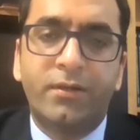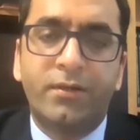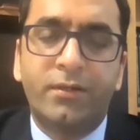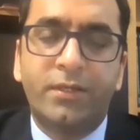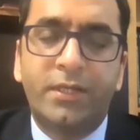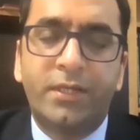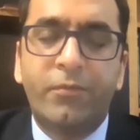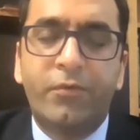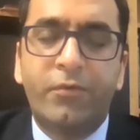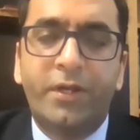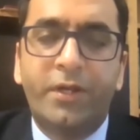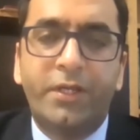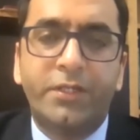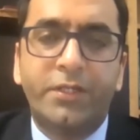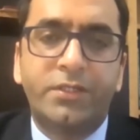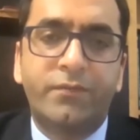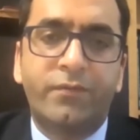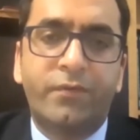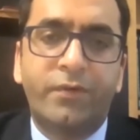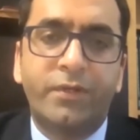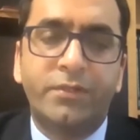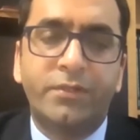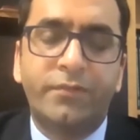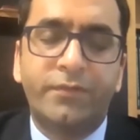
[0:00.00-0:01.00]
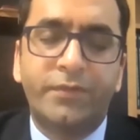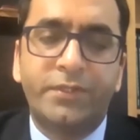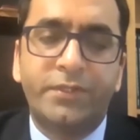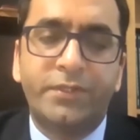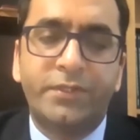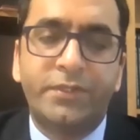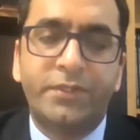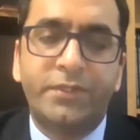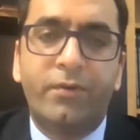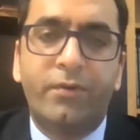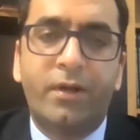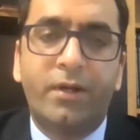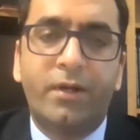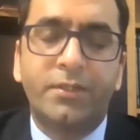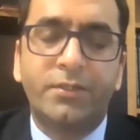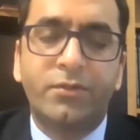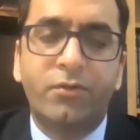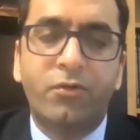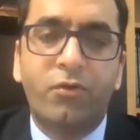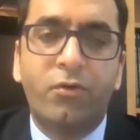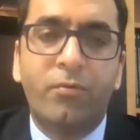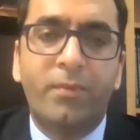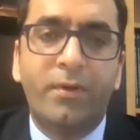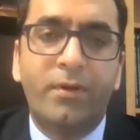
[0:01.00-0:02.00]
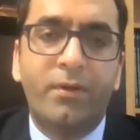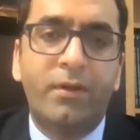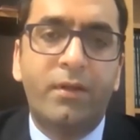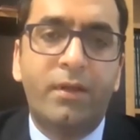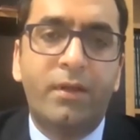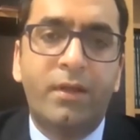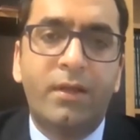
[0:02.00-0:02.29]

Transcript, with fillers: chemoradiation for esophageal adenocarcinoma,